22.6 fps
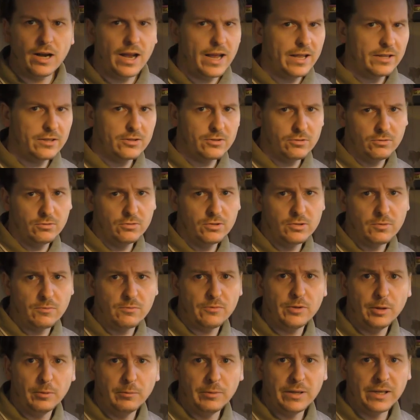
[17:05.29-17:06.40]
I had to do some
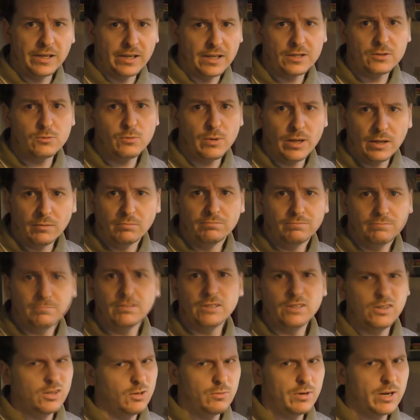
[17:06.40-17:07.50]
filming as well,
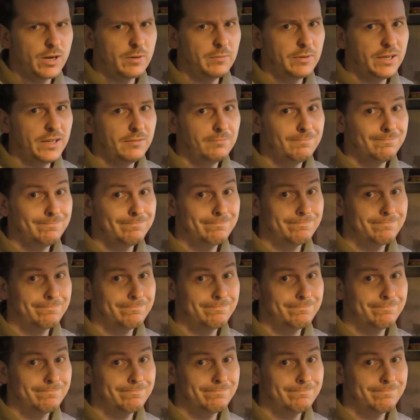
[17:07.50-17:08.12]
you know what I mean?